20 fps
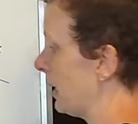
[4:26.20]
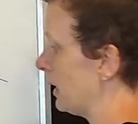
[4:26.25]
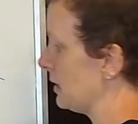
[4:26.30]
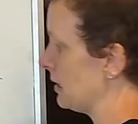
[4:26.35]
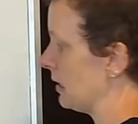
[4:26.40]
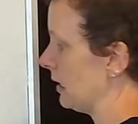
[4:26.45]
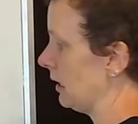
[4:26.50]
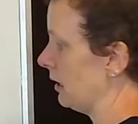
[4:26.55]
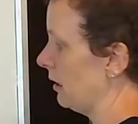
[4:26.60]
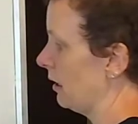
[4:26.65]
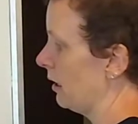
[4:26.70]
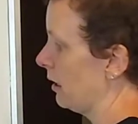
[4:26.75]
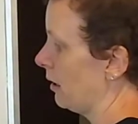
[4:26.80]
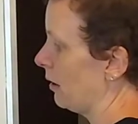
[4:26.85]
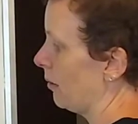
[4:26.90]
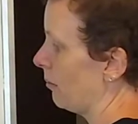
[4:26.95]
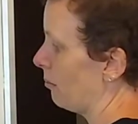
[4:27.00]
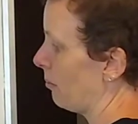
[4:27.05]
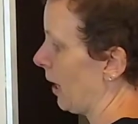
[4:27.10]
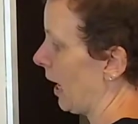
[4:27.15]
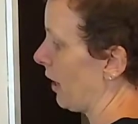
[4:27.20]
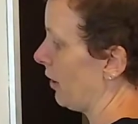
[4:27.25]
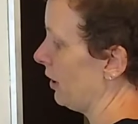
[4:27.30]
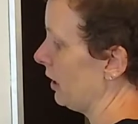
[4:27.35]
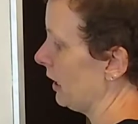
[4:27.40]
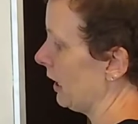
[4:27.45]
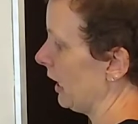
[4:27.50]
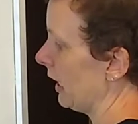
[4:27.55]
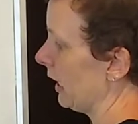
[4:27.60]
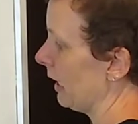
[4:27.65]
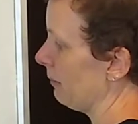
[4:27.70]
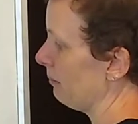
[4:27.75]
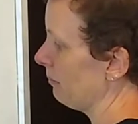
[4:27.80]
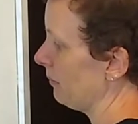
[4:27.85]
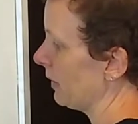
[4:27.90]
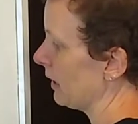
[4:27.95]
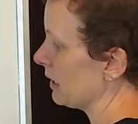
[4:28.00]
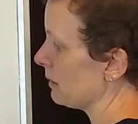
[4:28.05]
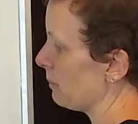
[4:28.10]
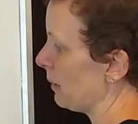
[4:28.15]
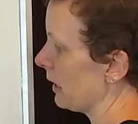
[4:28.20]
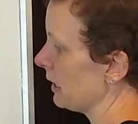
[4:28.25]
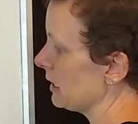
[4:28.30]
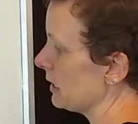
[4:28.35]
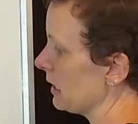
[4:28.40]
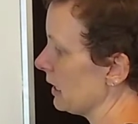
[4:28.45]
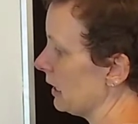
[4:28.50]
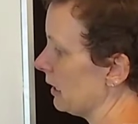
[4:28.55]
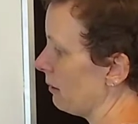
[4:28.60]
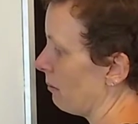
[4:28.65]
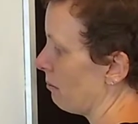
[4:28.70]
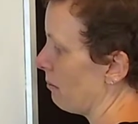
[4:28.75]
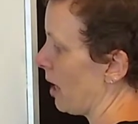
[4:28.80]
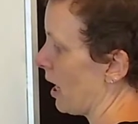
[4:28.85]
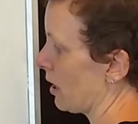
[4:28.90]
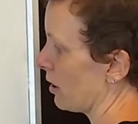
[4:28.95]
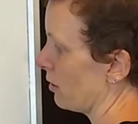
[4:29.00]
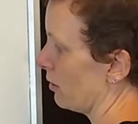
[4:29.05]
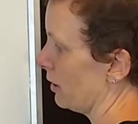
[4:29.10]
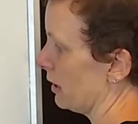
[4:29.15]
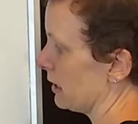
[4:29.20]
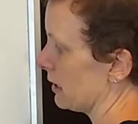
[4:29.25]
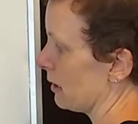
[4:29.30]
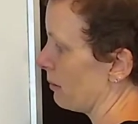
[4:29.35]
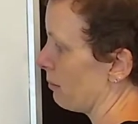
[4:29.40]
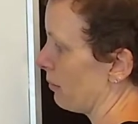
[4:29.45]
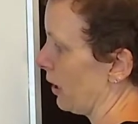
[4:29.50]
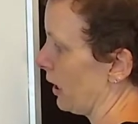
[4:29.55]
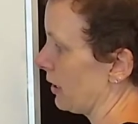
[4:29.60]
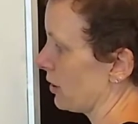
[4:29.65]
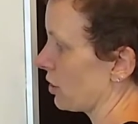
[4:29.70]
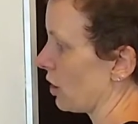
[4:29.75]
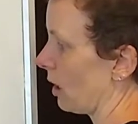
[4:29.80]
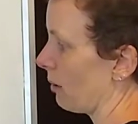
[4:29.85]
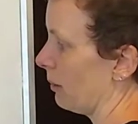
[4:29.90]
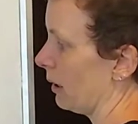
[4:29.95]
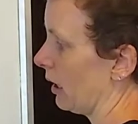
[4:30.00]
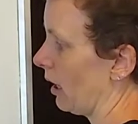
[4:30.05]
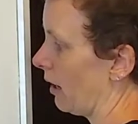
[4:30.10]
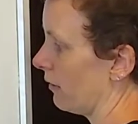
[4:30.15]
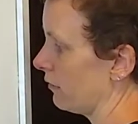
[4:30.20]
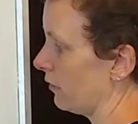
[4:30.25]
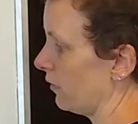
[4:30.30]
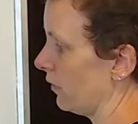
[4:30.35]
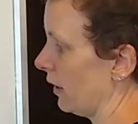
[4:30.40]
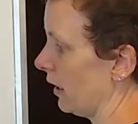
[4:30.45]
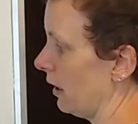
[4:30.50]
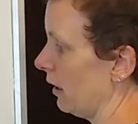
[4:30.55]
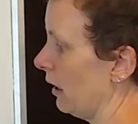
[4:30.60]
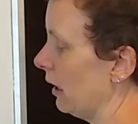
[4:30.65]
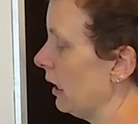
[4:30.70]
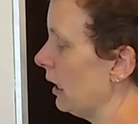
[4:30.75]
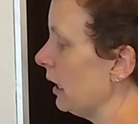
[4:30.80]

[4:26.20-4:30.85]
benzene. Parent name is benzene. Methyl is the branch coming off of it.